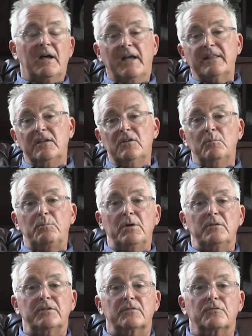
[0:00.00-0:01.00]
Well, I think you
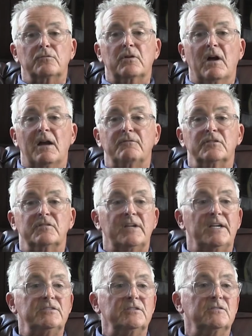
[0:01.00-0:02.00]
build it through
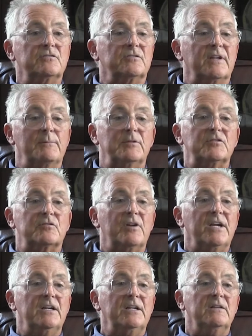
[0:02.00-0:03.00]
conversations or
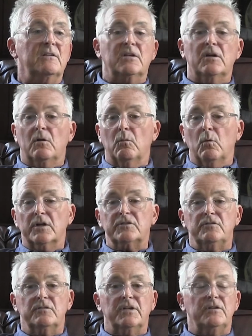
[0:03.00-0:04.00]
demonstrating, you know,
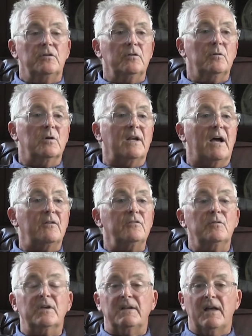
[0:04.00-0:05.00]
what you can do and
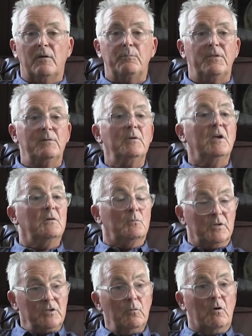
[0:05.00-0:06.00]
how you can help them.
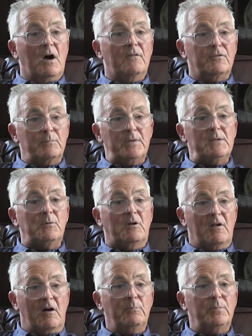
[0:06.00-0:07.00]
When you offer
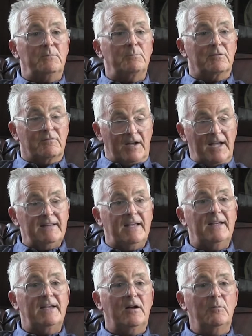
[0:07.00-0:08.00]
people help and provide
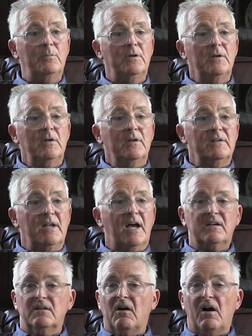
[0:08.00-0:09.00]
that help,
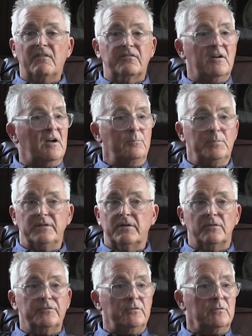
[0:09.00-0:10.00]
not offer help and
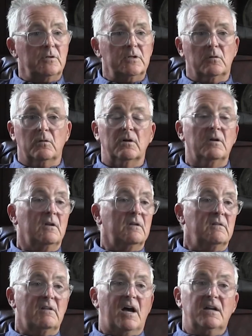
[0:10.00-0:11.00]
don't do it, or
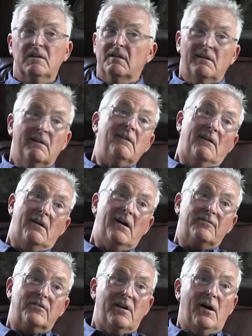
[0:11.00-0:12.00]
not
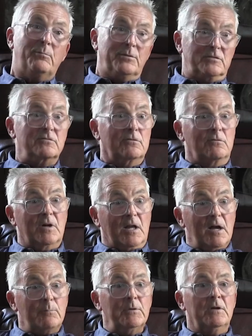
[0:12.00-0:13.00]
offer help and screw it
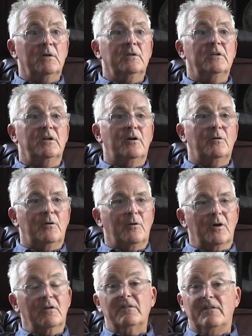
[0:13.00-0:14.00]
up, you know,
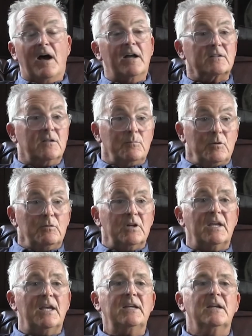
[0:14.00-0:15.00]
or not
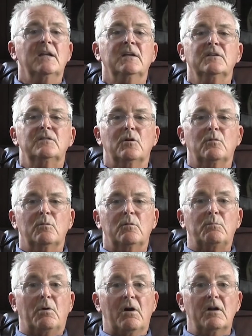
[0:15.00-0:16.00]
communicate. So
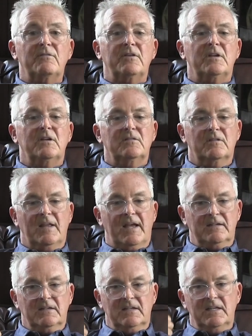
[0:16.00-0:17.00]
part of it is
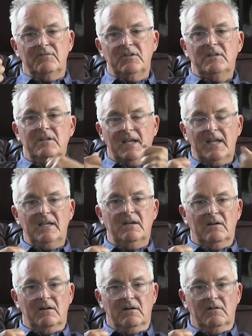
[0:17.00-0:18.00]
that give and
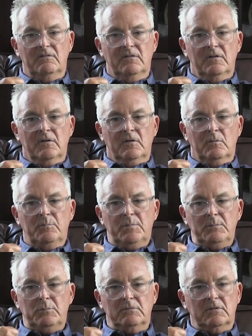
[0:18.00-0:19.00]
take of when
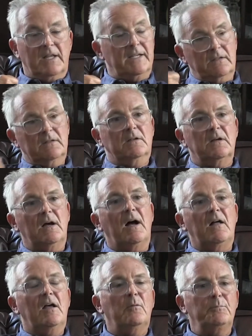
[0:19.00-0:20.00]
people are like,
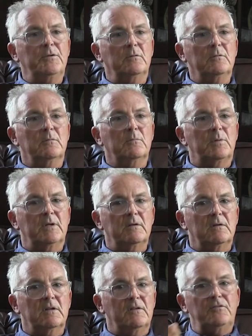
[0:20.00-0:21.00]
I'll help you,
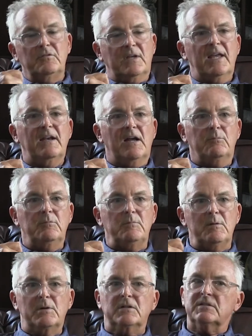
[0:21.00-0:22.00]
but if you can not help
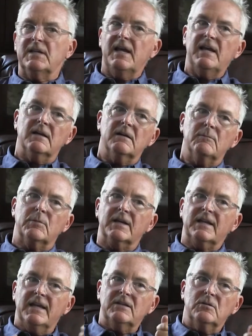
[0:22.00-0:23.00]
them, you better say, hey,
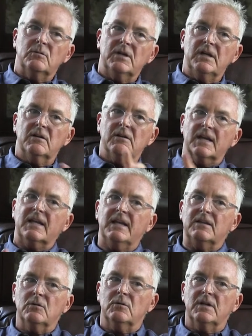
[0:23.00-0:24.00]
but I can't do it here, and I
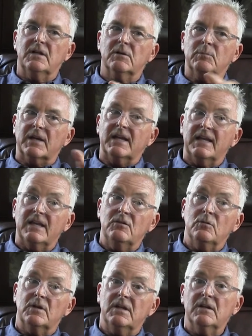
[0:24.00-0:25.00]
can't do it here, but I
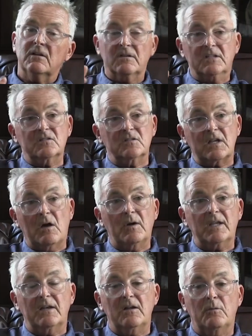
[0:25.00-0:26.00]
can do it here, and this is
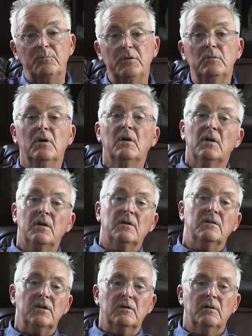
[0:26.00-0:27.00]
how I can help you.
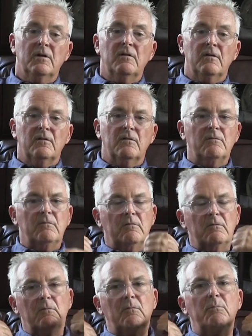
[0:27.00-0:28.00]
You know,
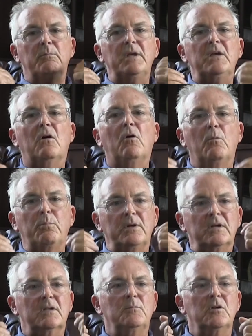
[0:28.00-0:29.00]
be
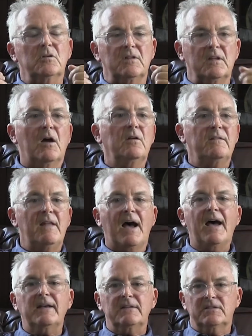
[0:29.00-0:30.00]
open and communicate, not,
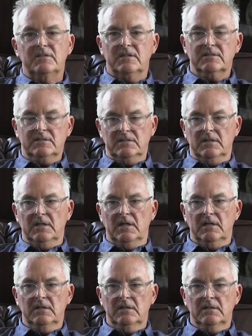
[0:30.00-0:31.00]
not just,
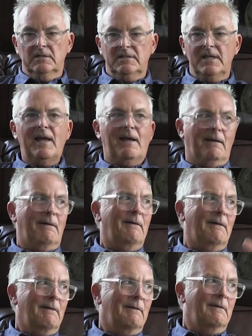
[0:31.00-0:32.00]
uh, yeah,
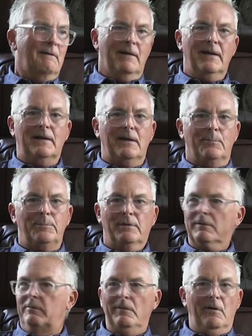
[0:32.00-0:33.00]
I can help
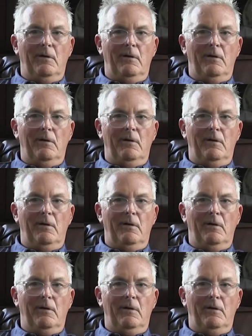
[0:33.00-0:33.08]
you.